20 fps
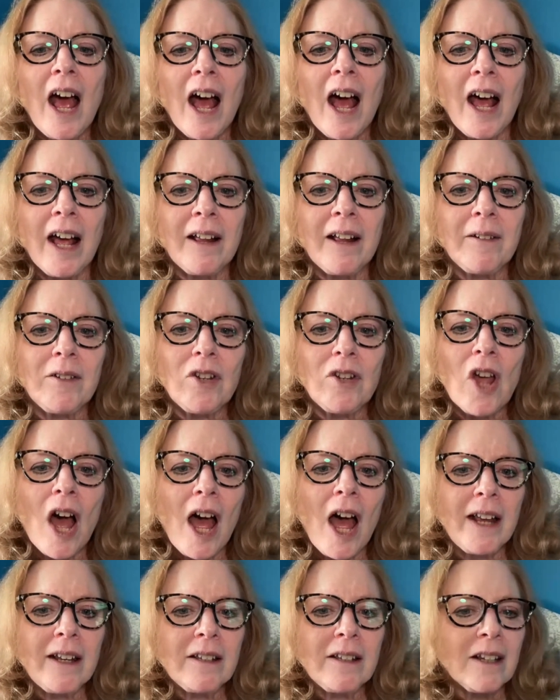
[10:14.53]
and
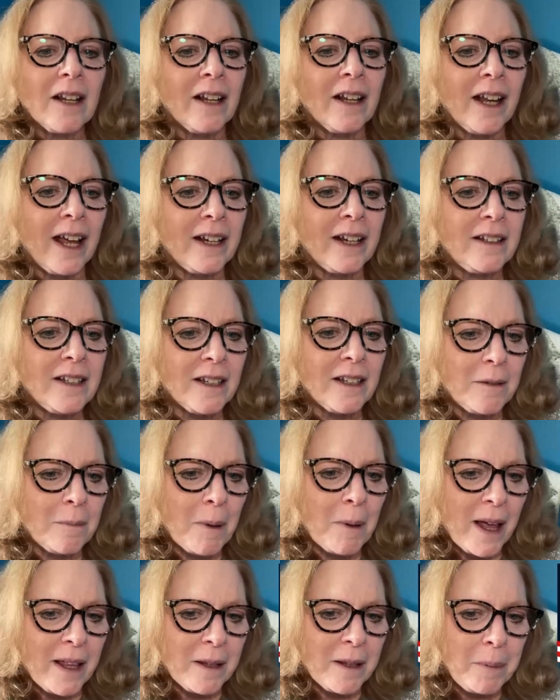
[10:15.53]
not elected
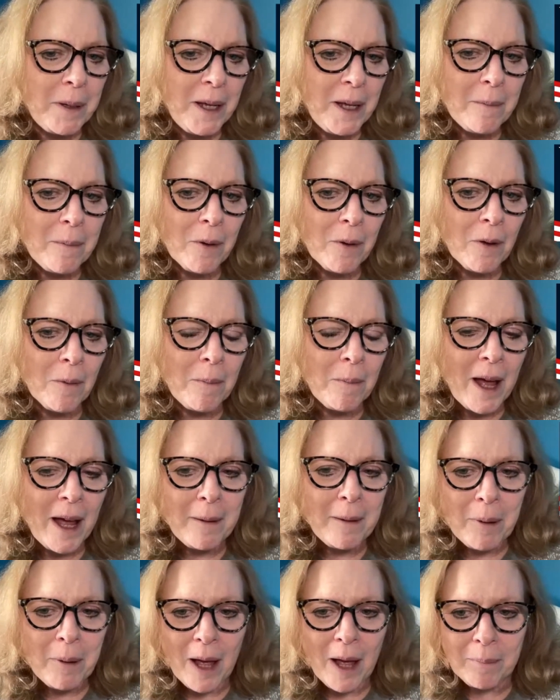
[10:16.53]
by the people
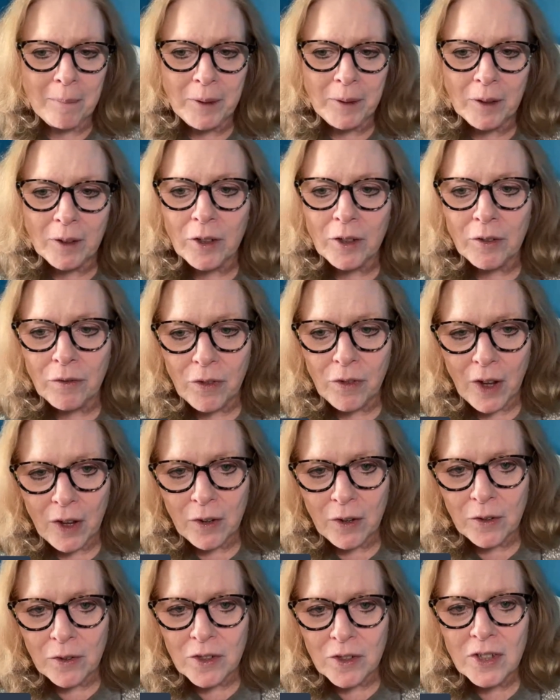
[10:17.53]
by popular
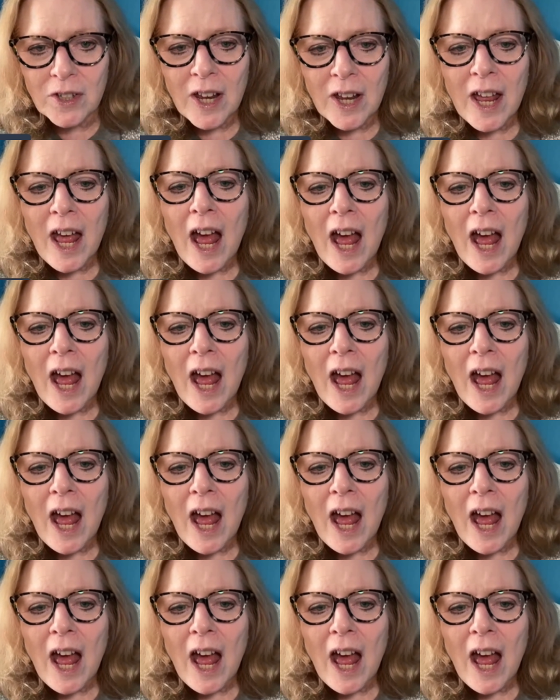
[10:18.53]
vote.